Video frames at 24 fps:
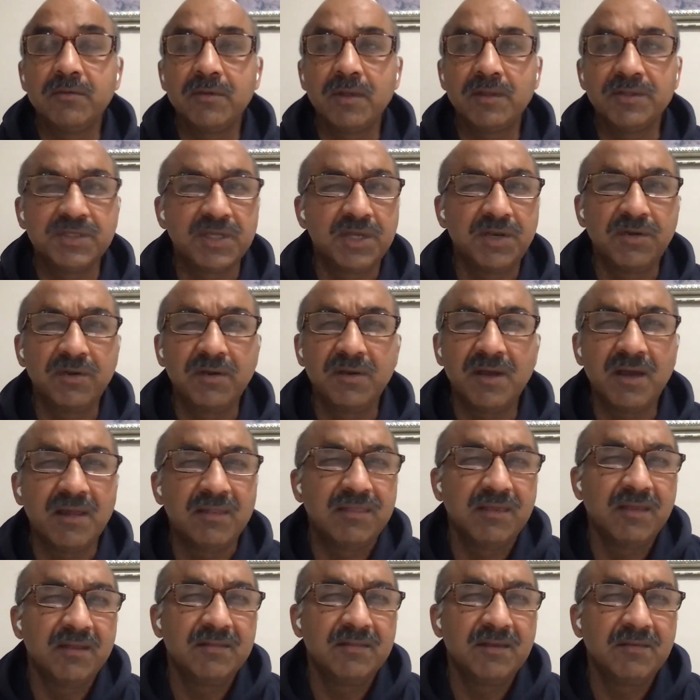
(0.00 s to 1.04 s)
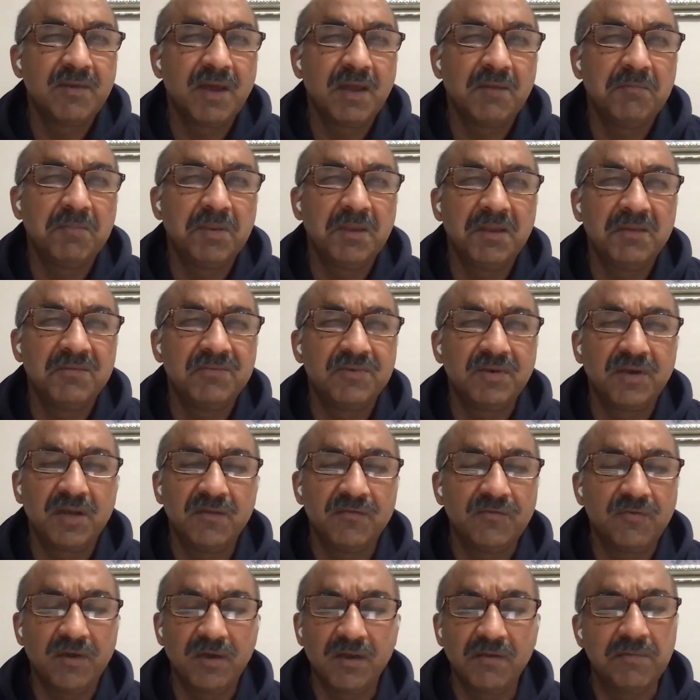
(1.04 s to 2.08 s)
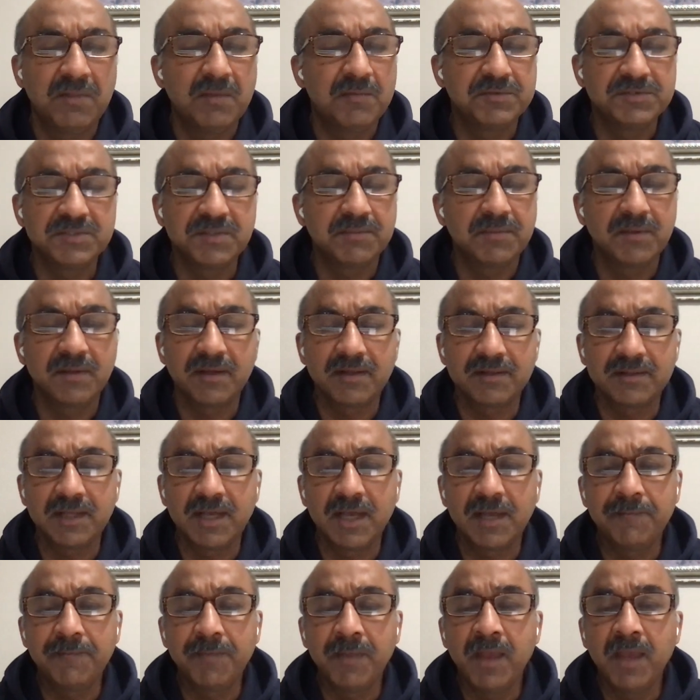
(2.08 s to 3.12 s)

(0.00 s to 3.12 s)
Generally, I think there might be 30, 40 of them or something like that.